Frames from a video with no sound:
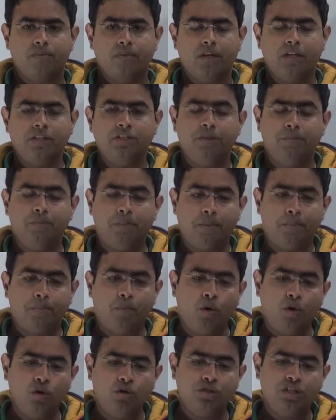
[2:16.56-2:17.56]
is the
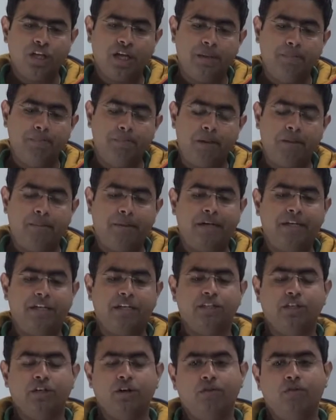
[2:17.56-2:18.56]
proposed
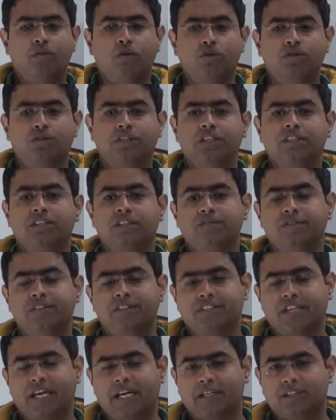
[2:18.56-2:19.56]
implementation of goods and
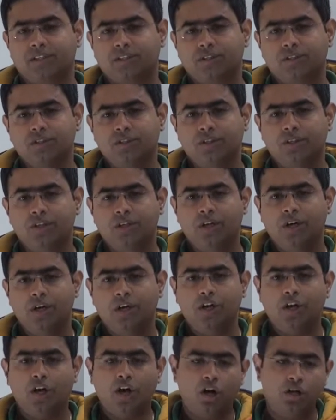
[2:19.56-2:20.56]
service tax.
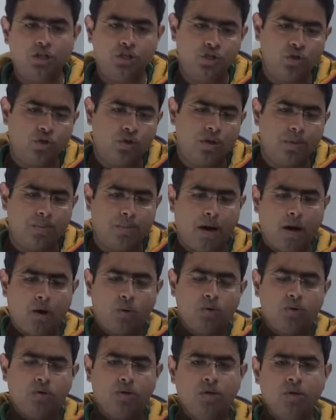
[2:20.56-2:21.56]
You are not sure
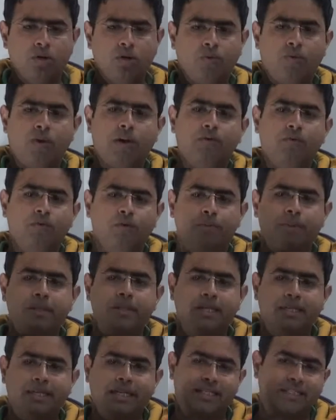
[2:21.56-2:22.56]
about what would be
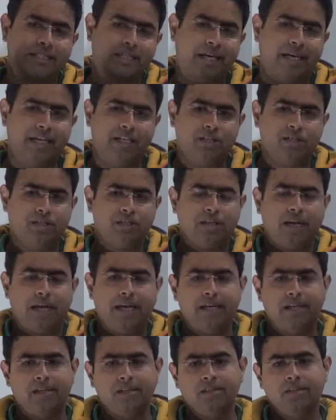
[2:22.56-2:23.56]
the tax collections
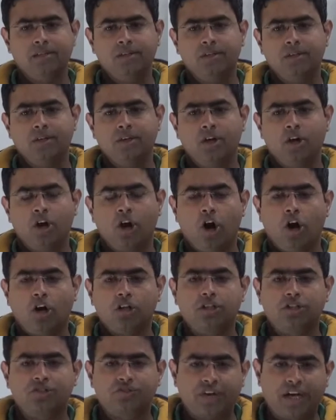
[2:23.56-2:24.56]
like,
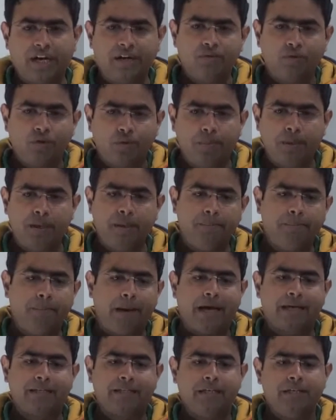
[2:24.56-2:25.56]
how the trade would be
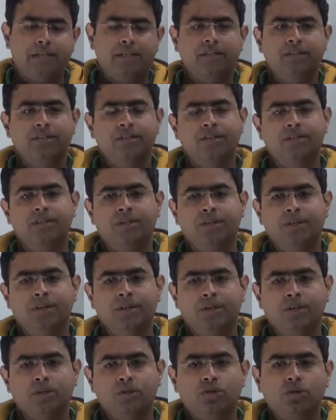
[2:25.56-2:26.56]
impacted,
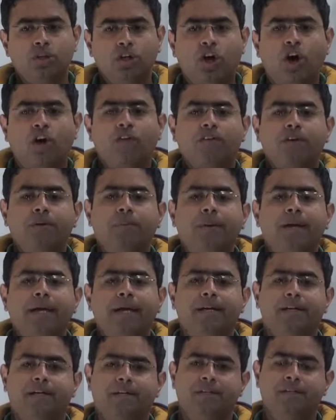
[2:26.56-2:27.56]
though the
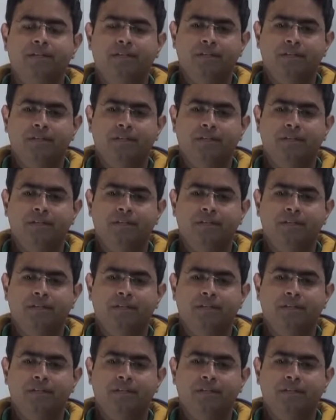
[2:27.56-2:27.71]
government